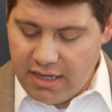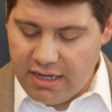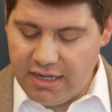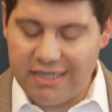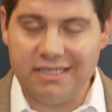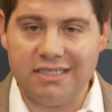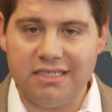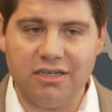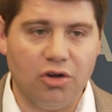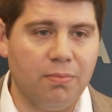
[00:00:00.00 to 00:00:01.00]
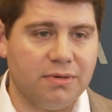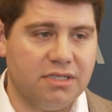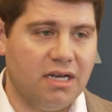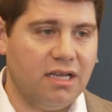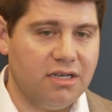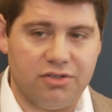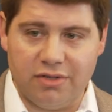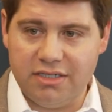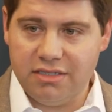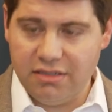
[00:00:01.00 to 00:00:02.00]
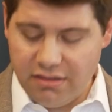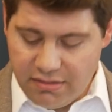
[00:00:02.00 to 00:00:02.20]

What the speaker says: and it is at 0% interest.